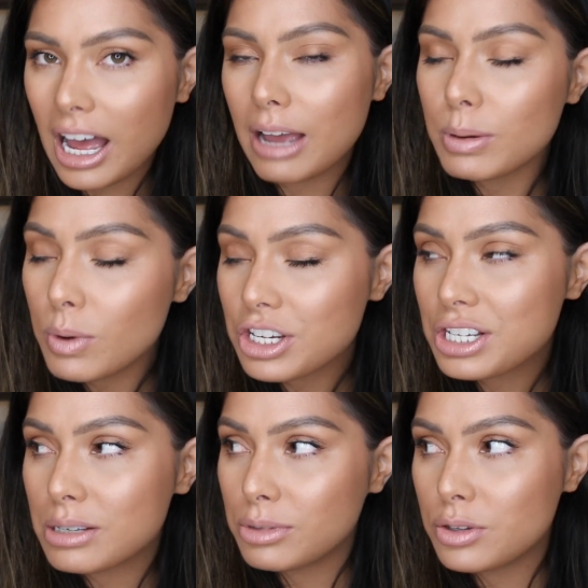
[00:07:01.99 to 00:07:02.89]
watching
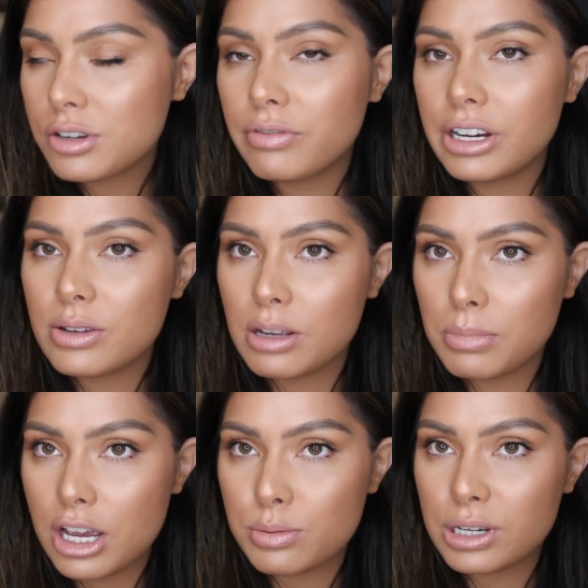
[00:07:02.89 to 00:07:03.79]
some YouTube videos on
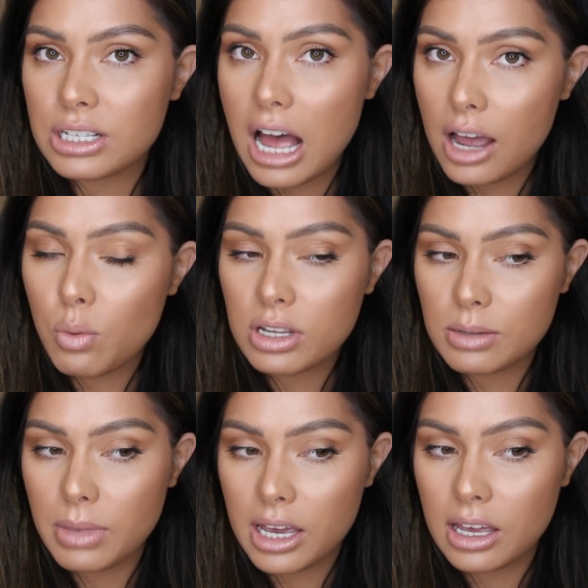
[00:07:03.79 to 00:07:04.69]
blush because I want
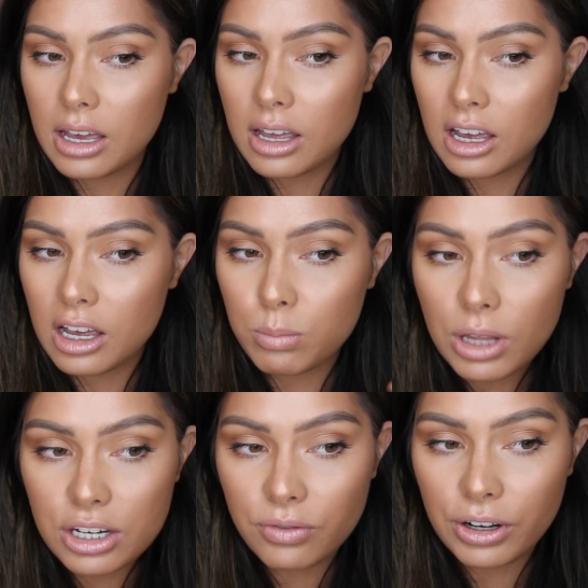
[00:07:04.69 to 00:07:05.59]
to make a
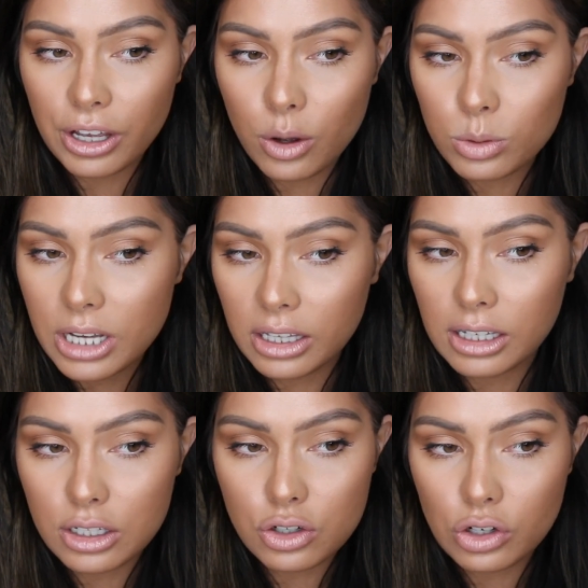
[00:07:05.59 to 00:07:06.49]
blush video,
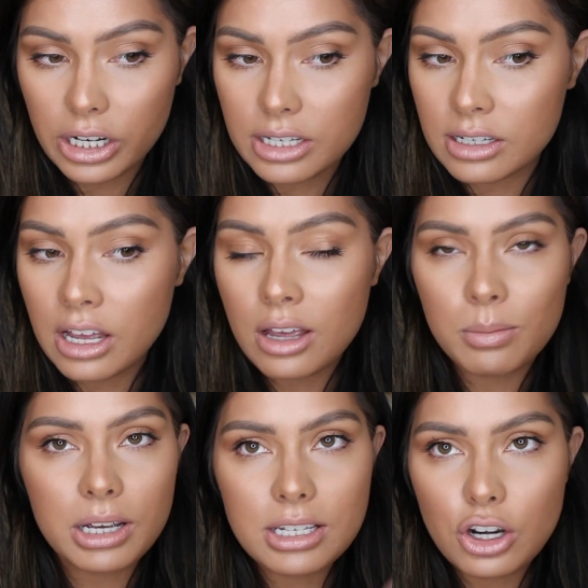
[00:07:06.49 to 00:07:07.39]
techniques, tricks,
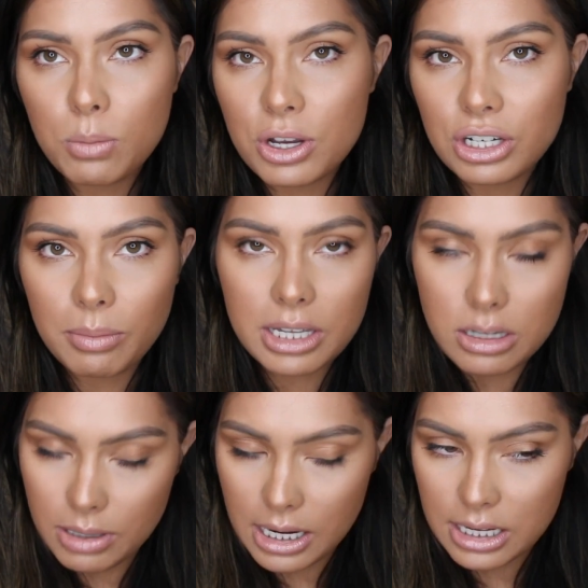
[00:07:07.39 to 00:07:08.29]
because I know blush can be
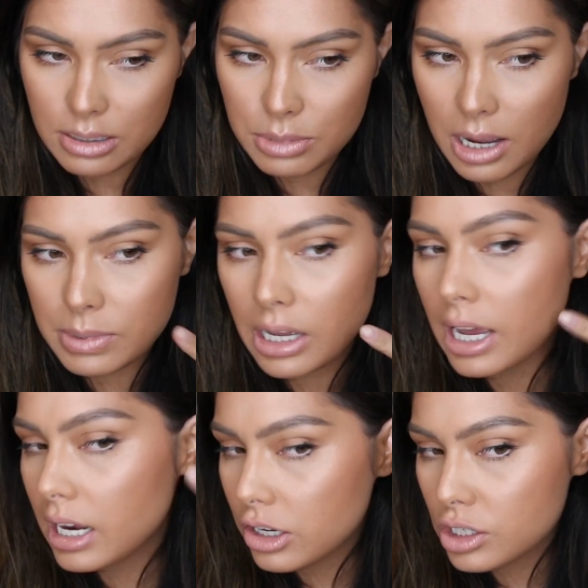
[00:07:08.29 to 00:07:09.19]
intimidating sometimes.
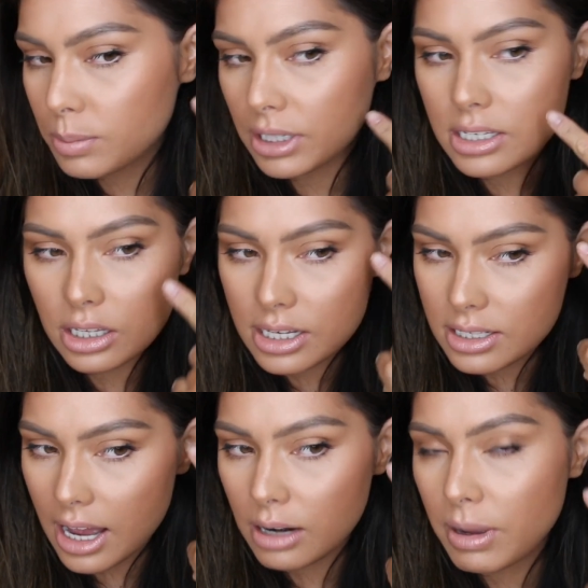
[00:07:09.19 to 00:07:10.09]
And I just put this on the
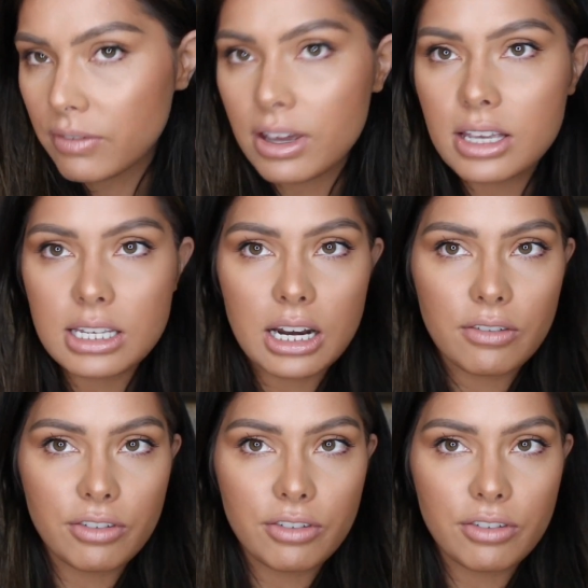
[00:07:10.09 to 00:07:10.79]
side of my face and I